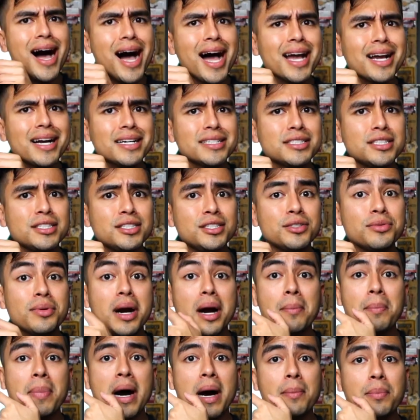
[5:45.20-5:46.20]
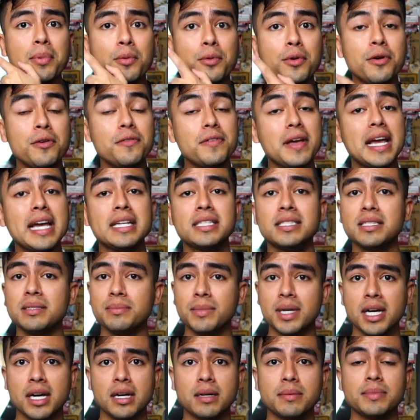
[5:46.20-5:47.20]
I got to do a papa wolf and some
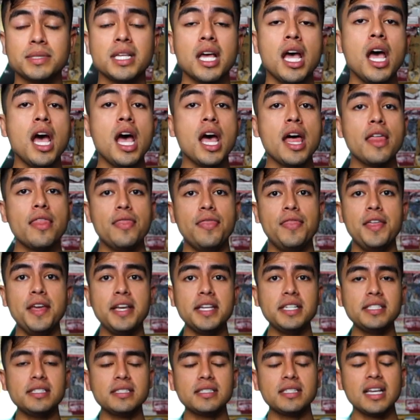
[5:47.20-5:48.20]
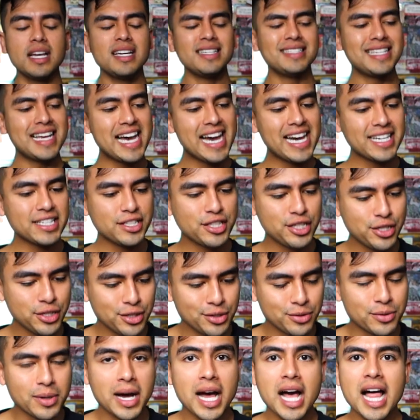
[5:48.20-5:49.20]
cubs. This
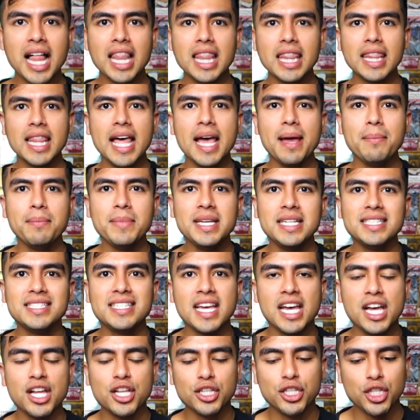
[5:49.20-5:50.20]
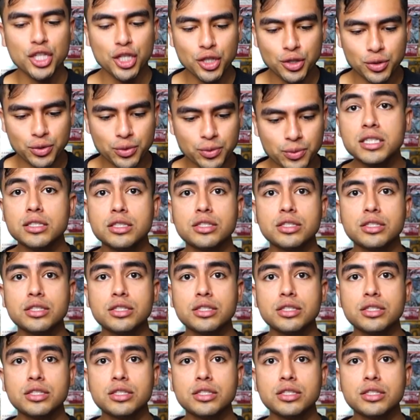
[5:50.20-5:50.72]
tattoo, let me tell you,